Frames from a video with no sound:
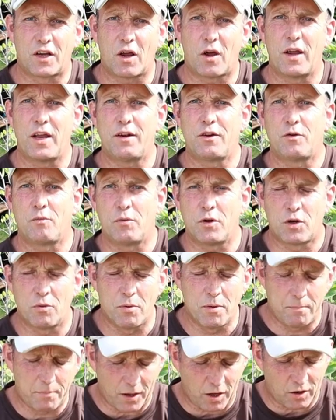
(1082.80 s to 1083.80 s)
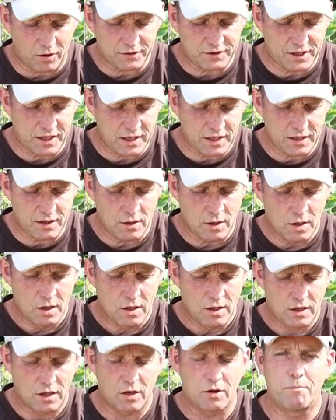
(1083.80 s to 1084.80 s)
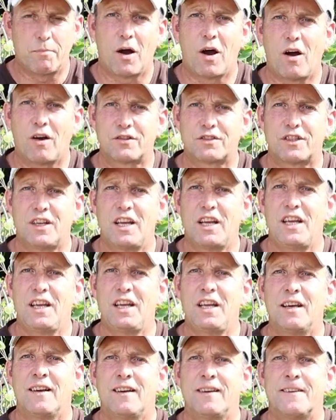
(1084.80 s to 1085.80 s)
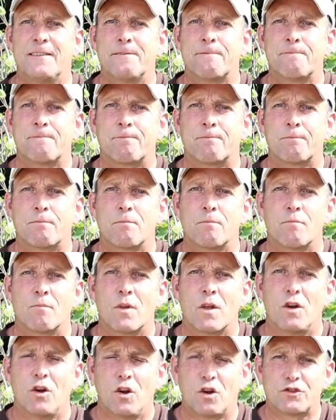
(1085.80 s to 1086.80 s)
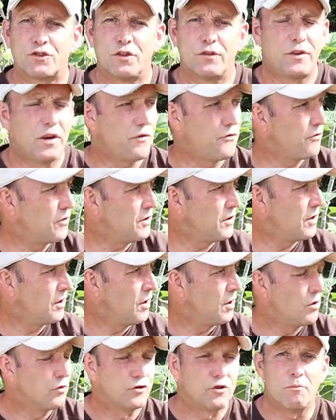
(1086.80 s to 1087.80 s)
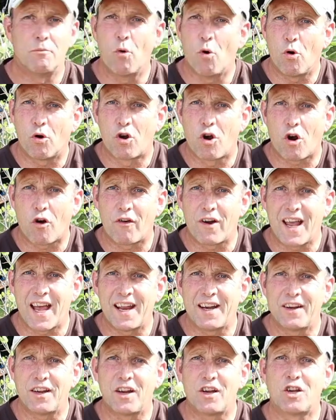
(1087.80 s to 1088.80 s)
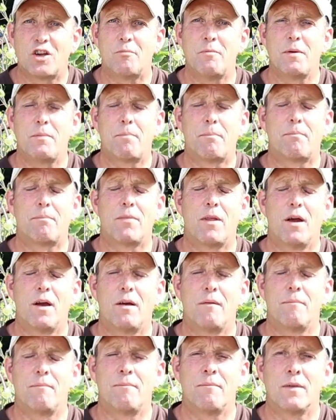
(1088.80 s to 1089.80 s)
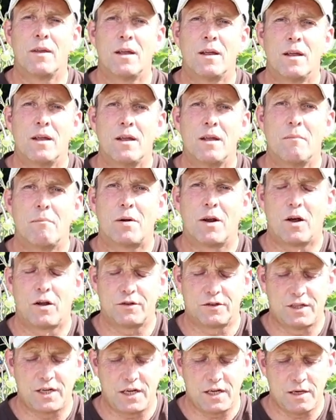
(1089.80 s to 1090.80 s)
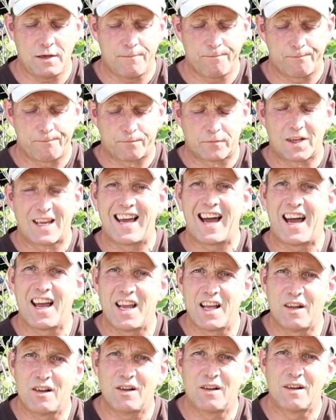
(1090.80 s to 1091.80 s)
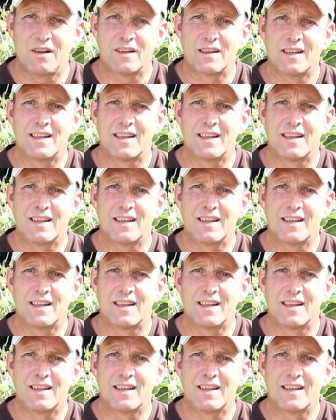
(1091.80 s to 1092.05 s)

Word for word: to go here. We can be planting, you know, parsley, lots of different, some more coriander. You could be um, planting kale